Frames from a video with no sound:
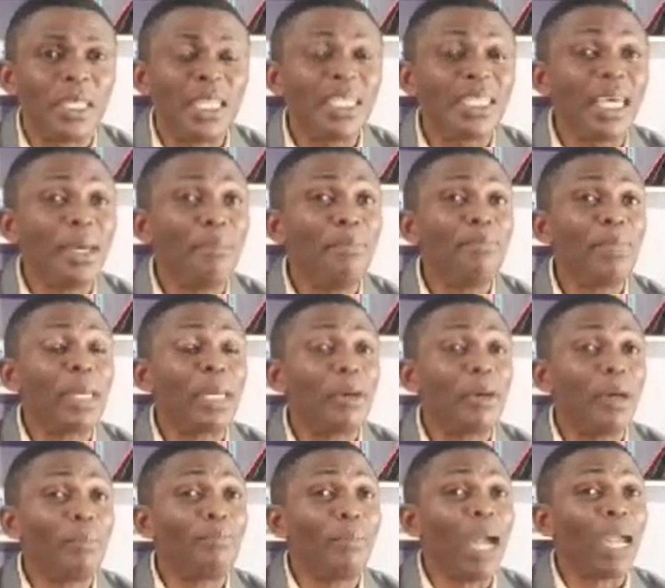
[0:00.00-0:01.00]
He said,
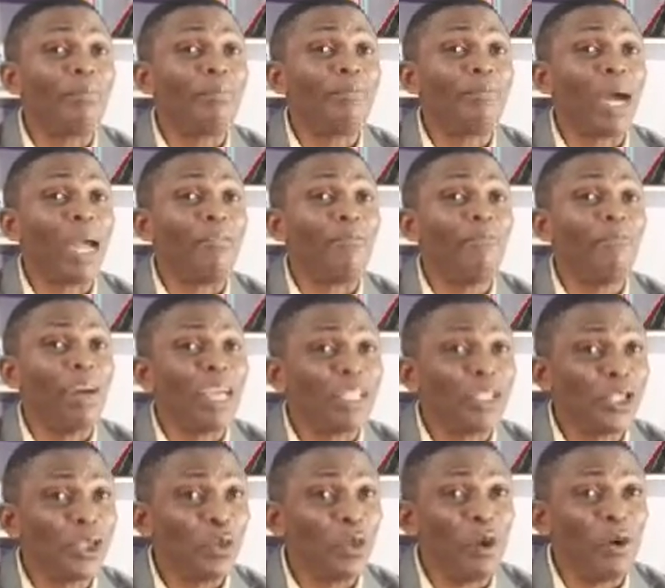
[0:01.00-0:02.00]
because by
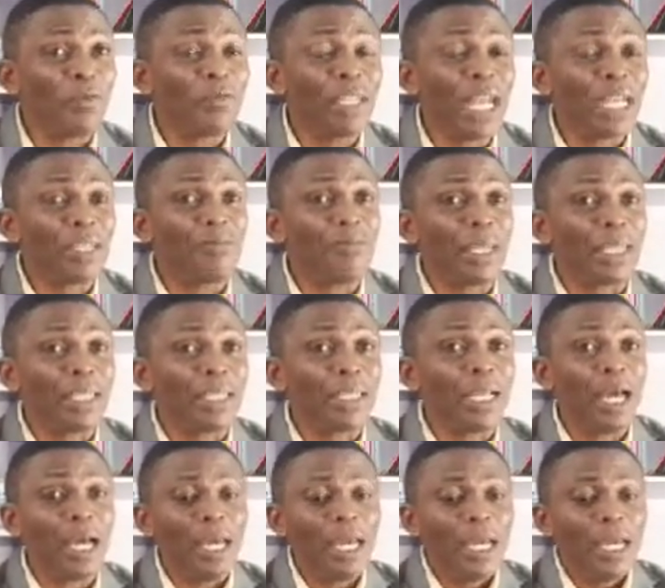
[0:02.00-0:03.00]
virtue of that
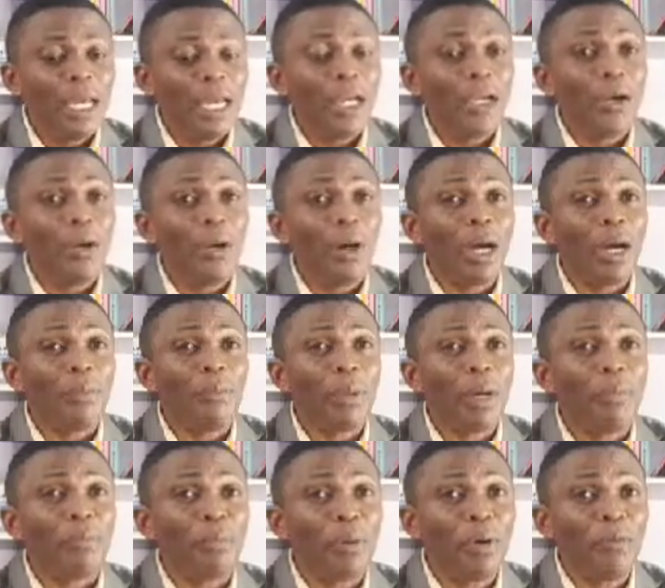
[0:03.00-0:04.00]
particular, you know,
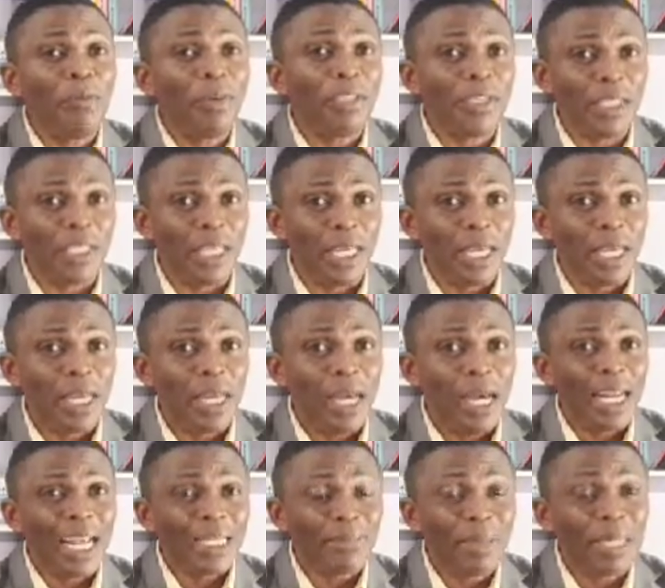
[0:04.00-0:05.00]
a prophecy
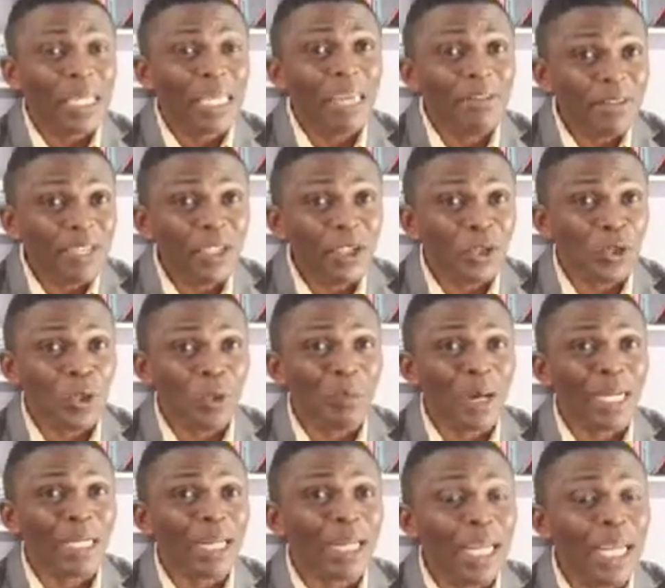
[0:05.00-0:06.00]
that has been given to you
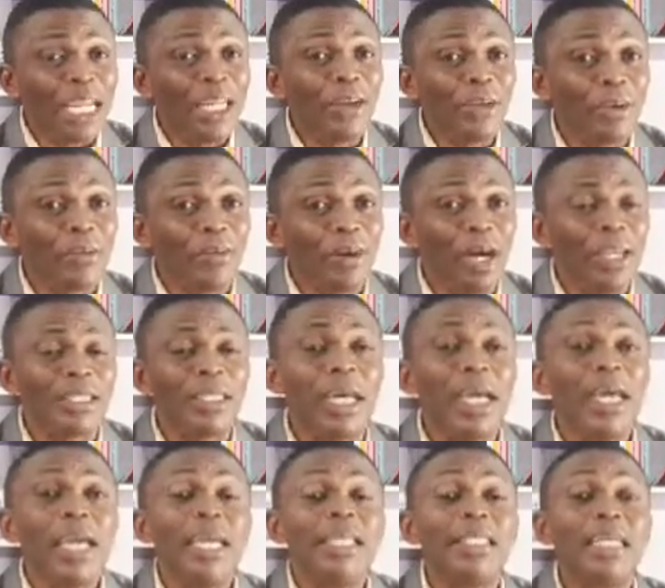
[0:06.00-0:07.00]
by the laying on of hands,
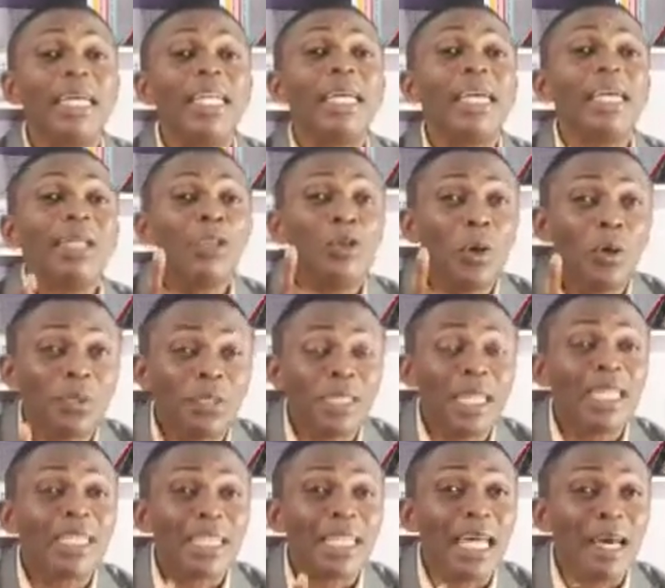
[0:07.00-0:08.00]
he said, those
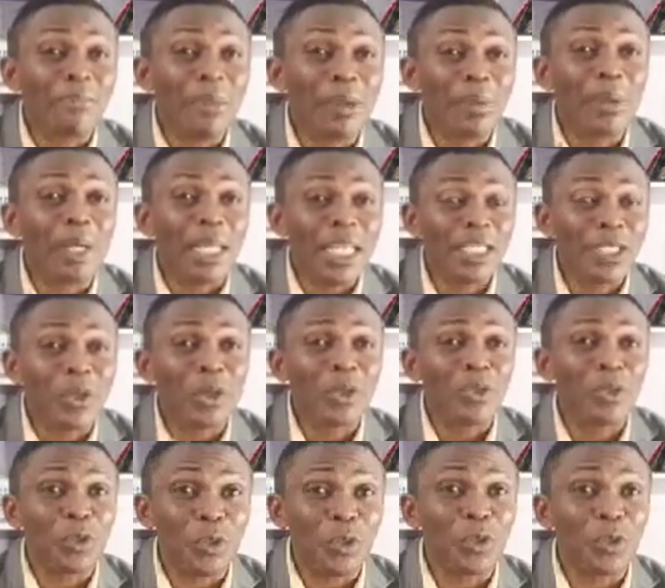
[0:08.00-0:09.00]
things that have been released
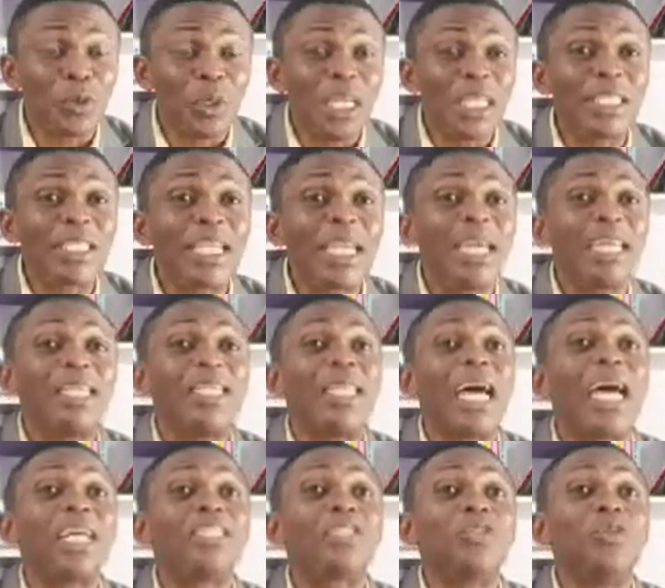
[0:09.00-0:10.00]
unto you, he said
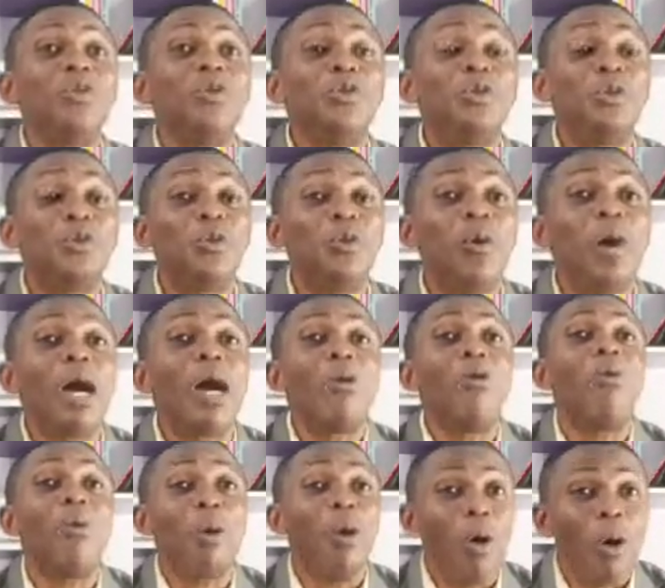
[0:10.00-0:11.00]
that you should go
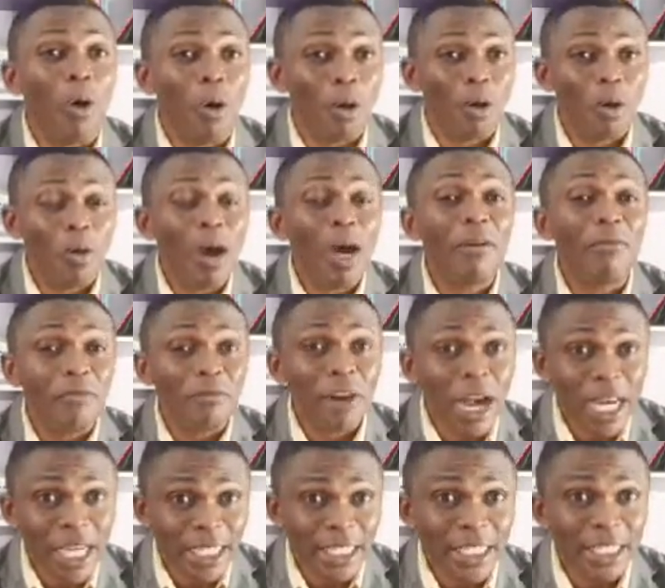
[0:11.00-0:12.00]
and war, go and
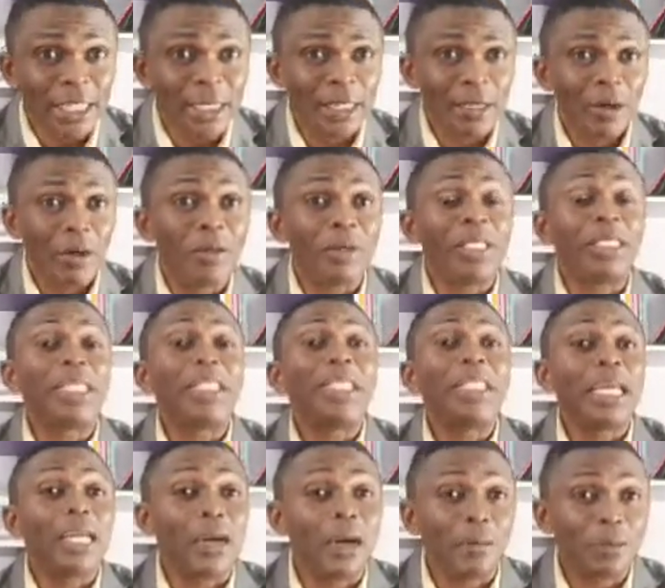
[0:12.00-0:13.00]
fight until
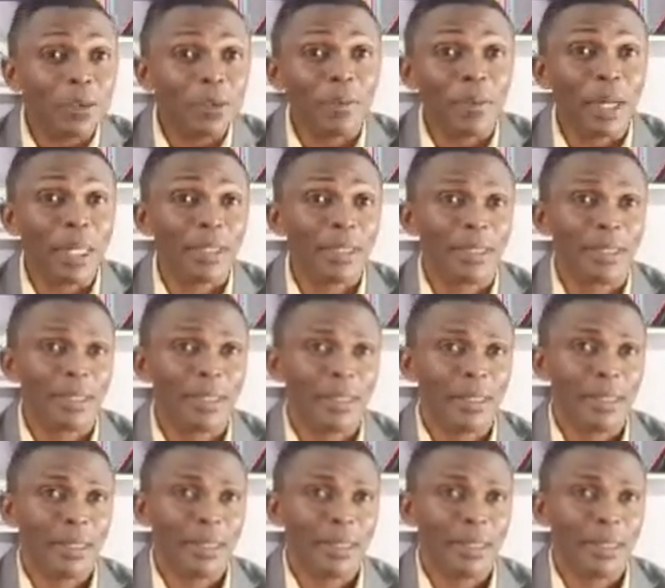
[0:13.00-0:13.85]
they come to pass.